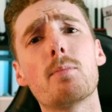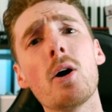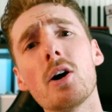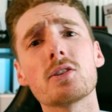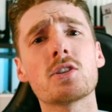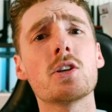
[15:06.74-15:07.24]

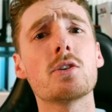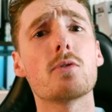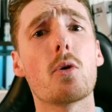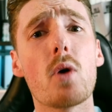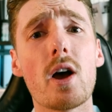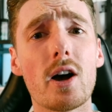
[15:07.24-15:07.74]
part
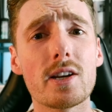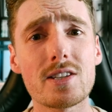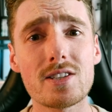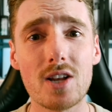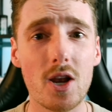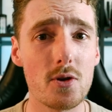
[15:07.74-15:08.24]
2, where I
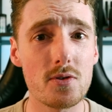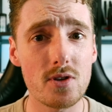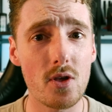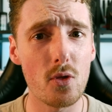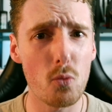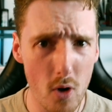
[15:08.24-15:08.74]
disclose
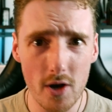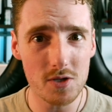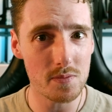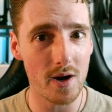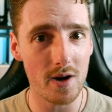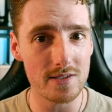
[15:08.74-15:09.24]
the
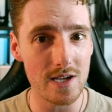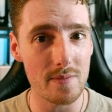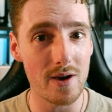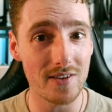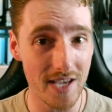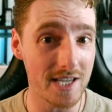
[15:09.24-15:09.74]
worst part
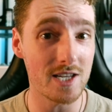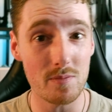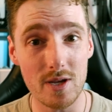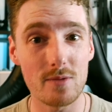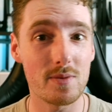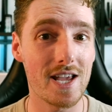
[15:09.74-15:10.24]
about getting your
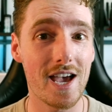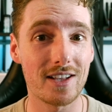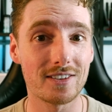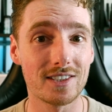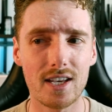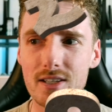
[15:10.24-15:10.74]

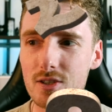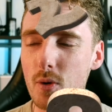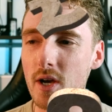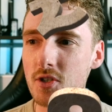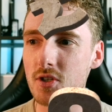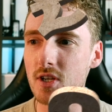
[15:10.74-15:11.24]
PPL and
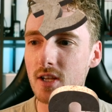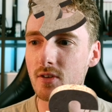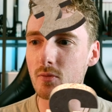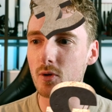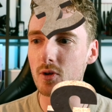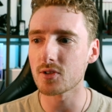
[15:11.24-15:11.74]
question if
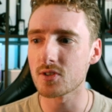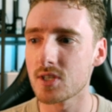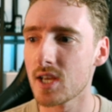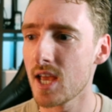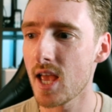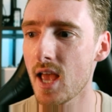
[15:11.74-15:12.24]
it was
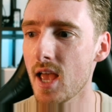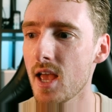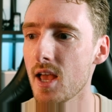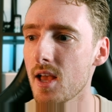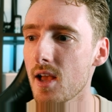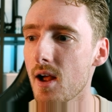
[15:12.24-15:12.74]

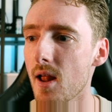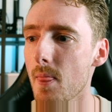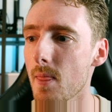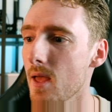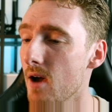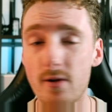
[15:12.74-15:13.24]

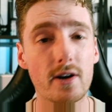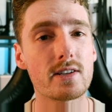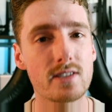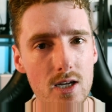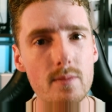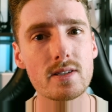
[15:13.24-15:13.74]
a very
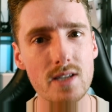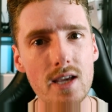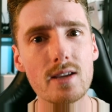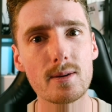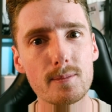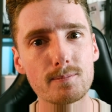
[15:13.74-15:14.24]
silly mistake.